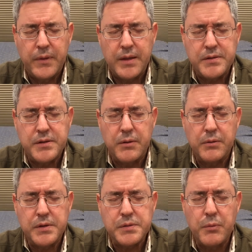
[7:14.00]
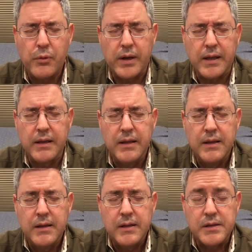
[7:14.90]
And so this morning,
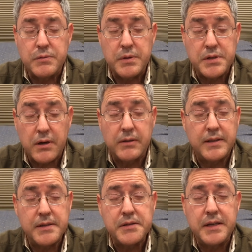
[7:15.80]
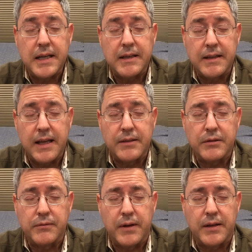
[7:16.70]
as we start this day
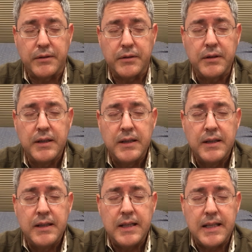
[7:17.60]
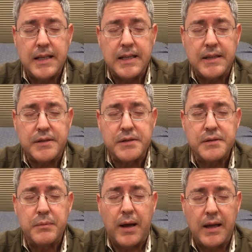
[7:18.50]
together, Father, it is
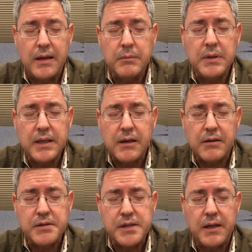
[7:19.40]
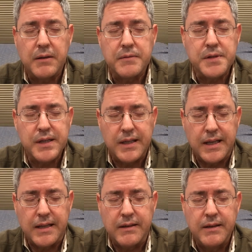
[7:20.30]
by humbling ourselves
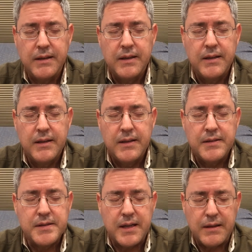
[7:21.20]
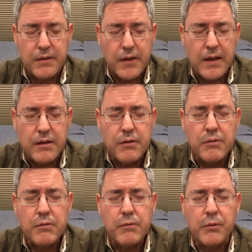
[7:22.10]
again, saying thank
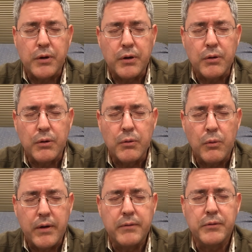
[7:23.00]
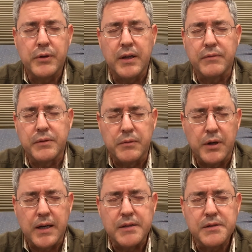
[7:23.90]
you for your wonderful gift of
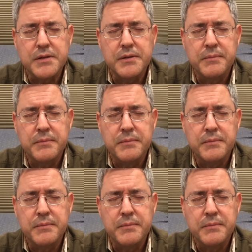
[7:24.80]
grace.